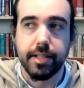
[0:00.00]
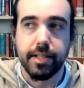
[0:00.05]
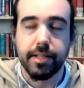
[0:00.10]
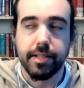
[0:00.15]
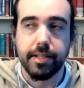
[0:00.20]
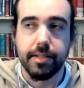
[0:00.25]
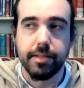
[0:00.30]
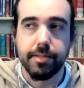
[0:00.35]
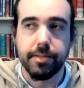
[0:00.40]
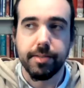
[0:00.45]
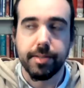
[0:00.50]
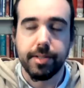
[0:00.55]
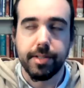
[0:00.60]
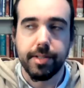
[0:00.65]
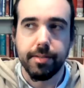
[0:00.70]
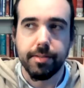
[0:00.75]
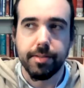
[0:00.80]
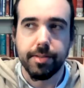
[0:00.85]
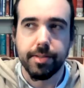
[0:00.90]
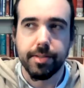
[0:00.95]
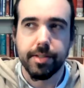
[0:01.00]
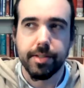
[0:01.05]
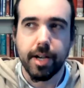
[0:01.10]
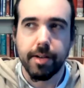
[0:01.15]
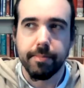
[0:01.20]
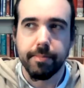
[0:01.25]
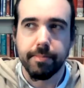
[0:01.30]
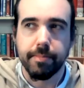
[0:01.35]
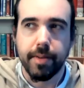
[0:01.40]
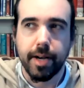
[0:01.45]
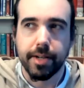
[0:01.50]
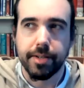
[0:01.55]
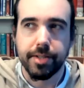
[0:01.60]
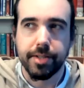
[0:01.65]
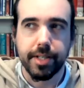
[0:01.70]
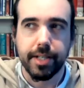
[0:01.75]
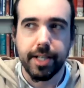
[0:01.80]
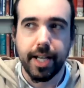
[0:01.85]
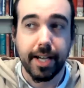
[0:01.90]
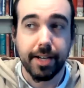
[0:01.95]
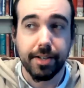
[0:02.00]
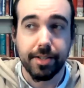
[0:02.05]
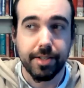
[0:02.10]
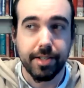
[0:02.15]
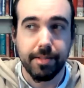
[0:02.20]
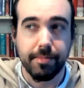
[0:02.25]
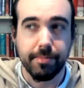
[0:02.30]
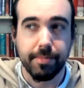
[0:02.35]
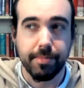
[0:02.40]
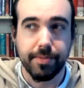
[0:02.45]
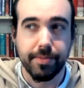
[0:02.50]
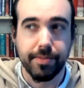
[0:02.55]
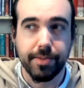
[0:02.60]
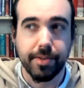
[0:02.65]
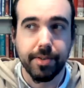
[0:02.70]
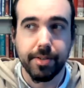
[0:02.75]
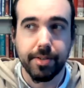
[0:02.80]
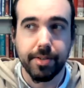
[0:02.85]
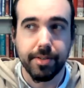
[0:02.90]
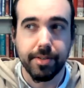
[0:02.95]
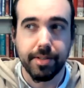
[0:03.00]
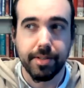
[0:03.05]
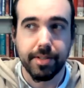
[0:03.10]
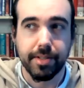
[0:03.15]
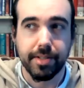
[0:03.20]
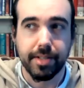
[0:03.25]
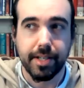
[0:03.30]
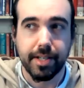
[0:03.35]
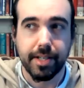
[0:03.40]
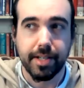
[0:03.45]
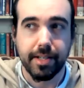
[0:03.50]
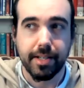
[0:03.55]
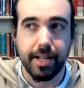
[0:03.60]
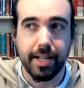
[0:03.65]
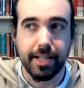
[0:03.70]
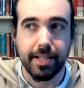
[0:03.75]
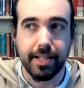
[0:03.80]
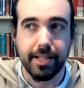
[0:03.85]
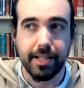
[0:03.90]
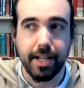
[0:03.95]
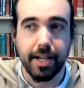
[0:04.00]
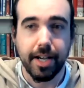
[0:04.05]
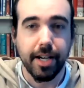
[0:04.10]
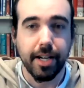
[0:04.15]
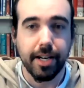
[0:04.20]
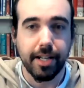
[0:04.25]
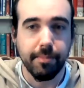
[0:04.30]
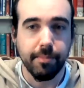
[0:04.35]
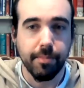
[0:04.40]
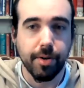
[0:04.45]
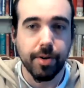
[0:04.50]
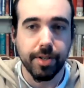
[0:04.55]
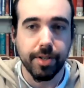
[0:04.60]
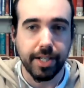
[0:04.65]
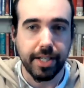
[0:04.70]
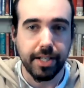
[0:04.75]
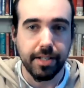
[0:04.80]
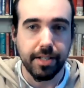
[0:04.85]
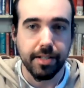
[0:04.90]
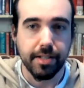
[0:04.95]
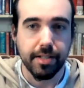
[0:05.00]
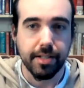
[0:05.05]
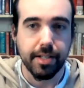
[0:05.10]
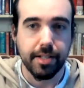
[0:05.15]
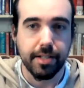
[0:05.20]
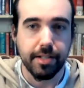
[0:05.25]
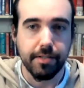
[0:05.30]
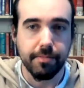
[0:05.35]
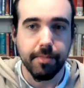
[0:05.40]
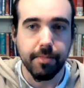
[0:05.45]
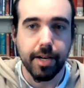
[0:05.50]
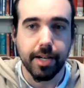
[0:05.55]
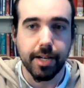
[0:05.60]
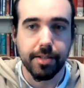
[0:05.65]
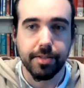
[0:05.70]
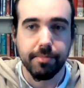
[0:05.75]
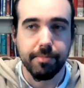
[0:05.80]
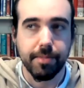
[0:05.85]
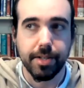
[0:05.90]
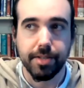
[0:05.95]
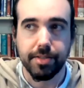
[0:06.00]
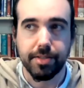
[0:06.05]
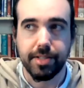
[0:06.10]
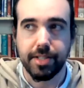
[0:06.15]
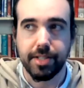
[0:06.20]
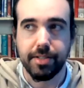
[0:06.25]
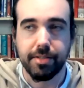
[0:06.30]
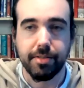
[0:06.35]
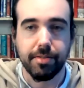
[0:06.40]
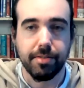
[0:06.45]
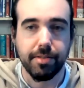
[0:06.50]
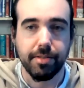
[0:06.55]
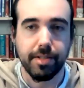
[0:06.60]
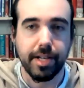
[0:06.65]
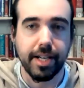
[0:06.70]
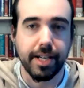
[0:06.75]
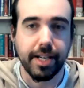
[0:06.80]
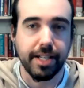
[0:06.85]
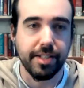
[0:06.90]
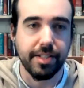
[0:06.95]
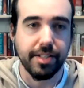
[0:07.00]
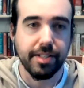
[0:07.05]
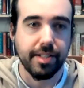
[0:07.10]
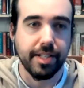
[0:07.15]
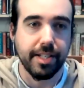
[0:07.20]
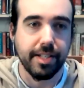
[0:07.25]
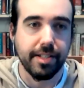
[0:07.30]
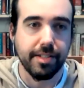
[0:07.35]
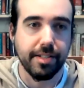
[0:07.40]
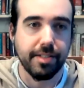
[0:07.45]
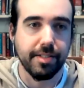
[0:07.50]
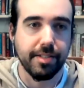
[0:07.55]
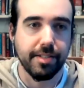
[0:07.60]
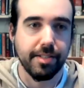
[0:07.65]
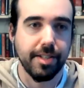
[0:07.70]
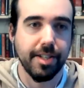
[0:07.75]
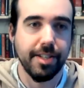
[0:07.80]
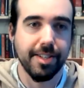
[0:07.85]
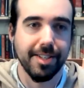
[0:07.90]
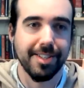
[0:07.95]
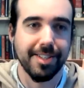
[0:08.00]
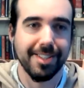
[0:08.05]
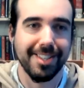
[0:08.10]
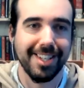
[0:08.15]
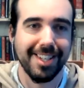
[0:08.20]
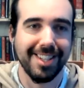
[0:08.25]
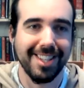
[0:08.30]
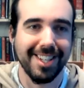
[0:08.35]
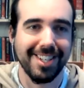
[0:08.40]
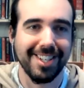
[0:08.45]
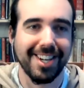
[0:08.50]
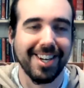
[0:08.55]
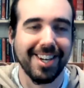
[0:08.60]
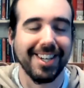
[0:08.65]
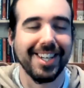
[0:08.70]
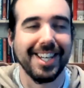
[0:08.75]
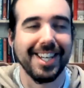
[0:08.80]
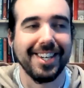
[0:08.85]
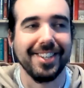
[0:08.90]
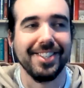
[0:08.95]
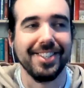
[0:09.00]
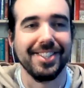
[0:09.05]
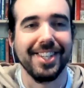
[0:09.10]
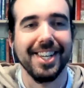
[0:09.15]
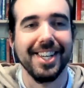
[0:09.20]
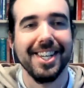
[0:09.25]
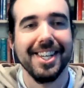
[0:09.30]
You you stop marching actually before this, uh, like in the early morning, and you've marched mostly through the night and in the dark hours.